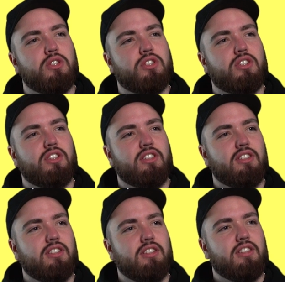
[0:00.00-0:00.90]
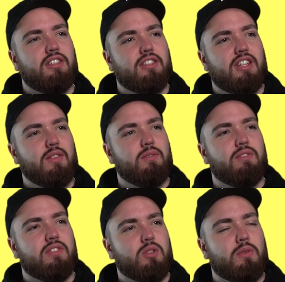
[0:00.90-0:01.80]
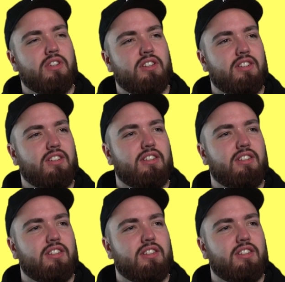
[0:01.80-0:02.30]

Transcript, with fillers: just keep swapping?